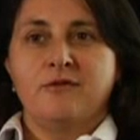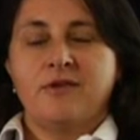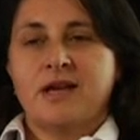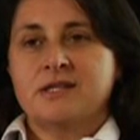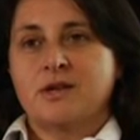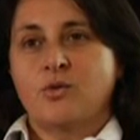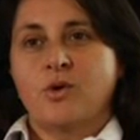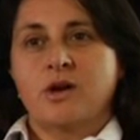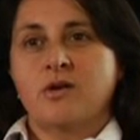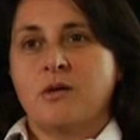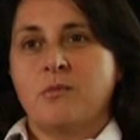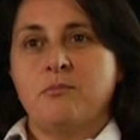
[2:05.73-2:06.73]
faster,
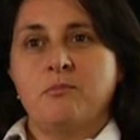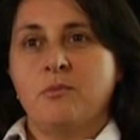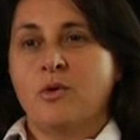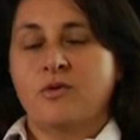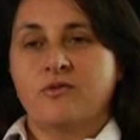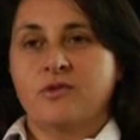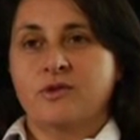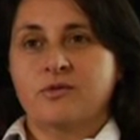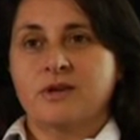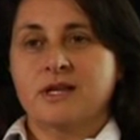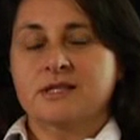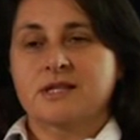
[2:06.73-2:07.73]
quicker, and more
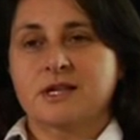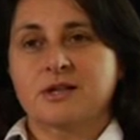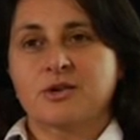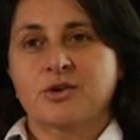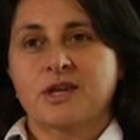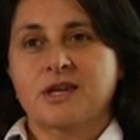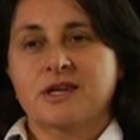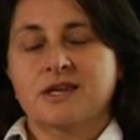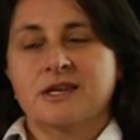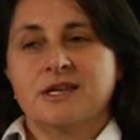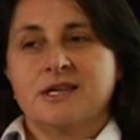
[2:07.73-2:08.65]
photorealistic looking.